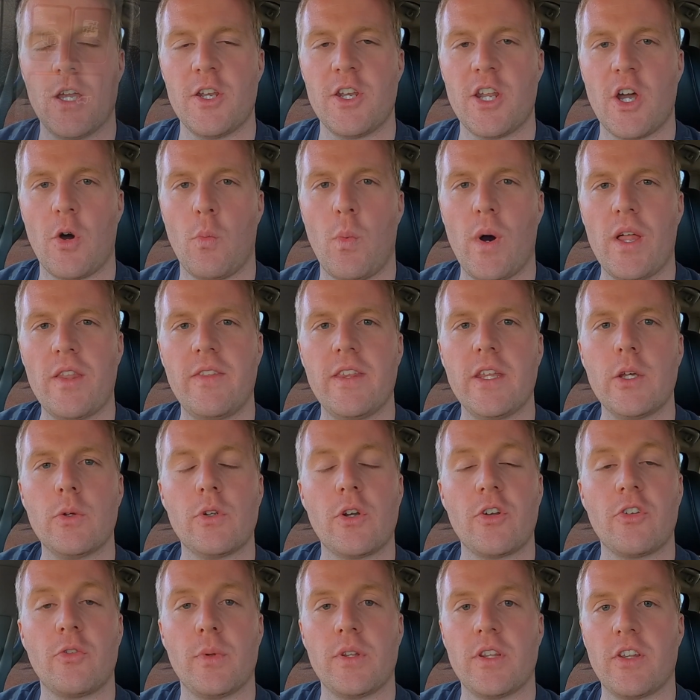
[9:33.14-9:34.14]
Now one thing you'll
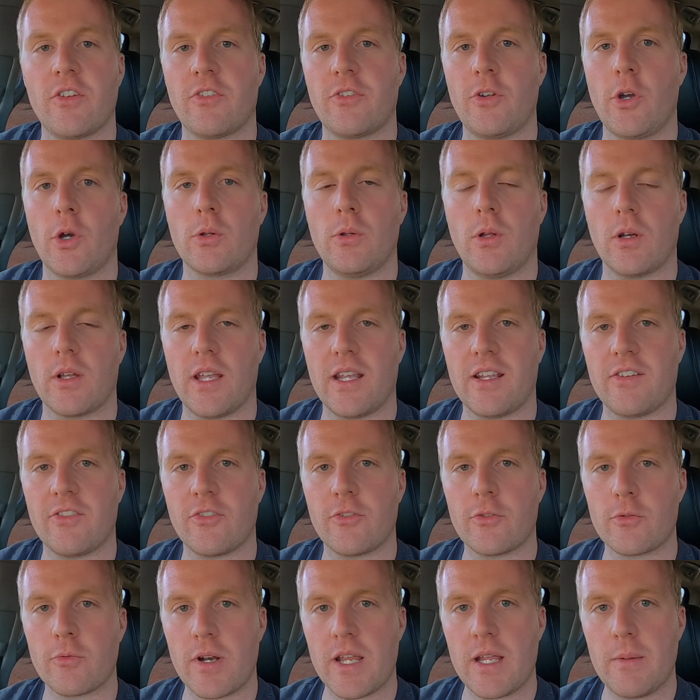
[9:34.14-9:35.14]
notice with the Stocklock
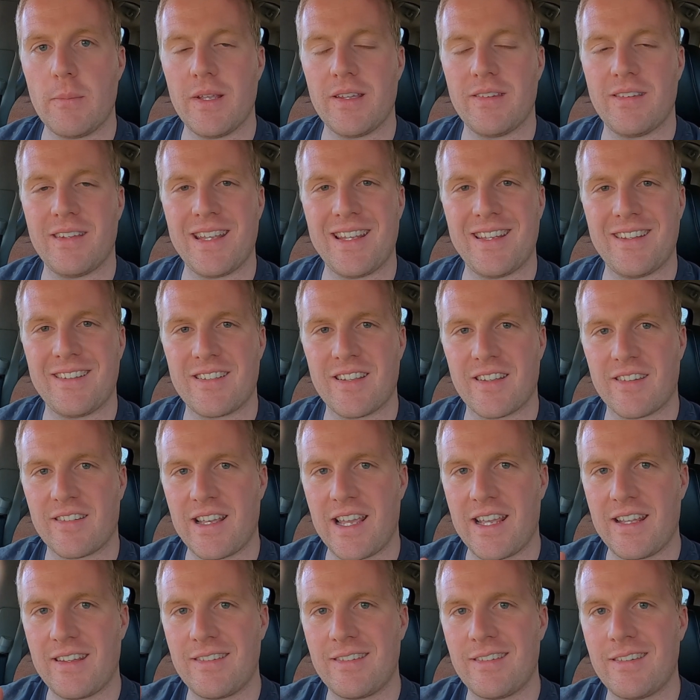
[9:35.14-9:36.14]
Extreme is it is just
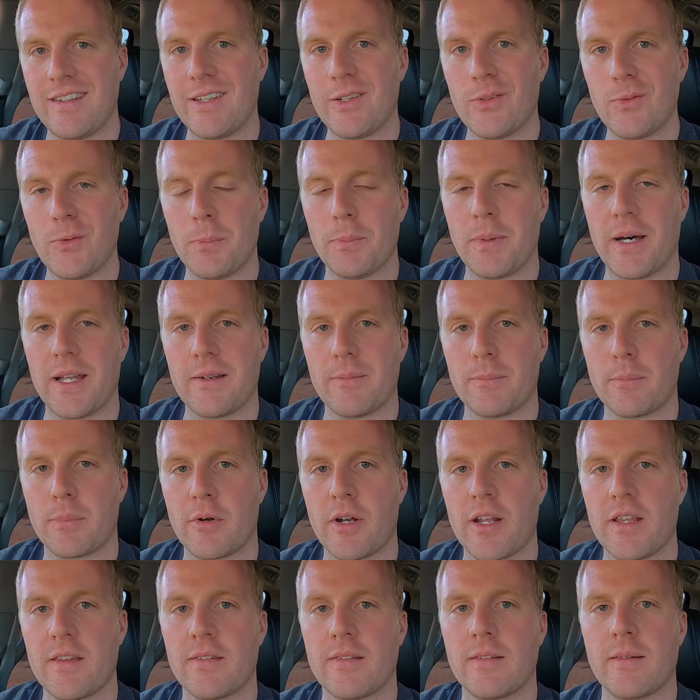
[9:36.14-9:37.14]
a single button
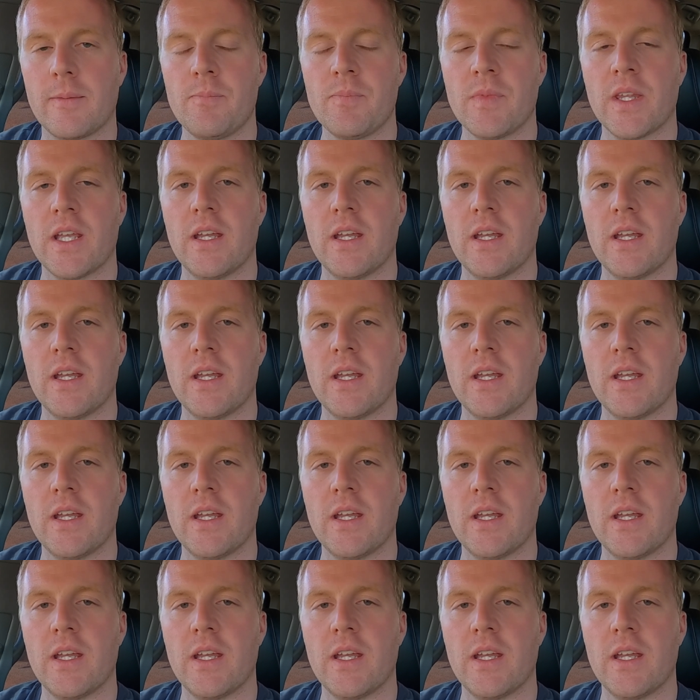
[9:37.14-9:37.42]
press.